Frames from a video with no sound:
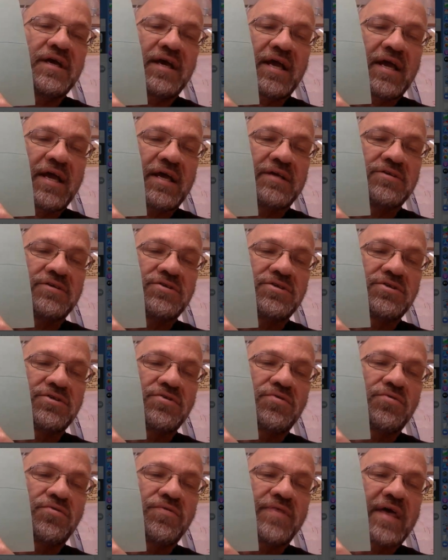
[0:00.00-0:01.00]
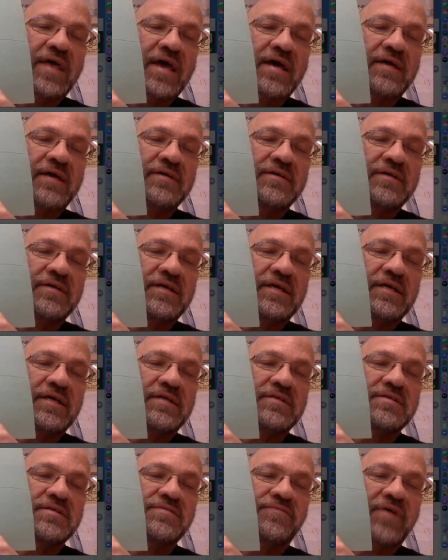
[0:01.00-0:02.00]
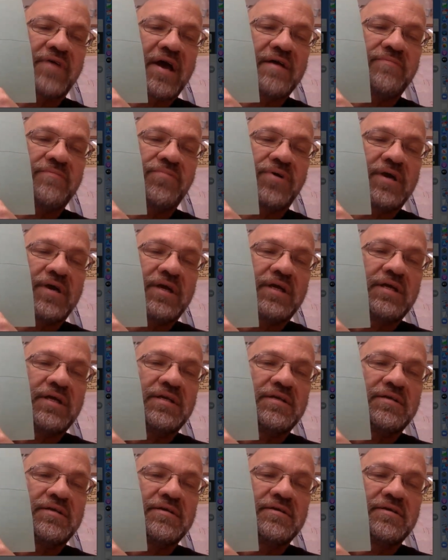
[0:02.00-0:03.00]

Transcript: and show that it's vibrating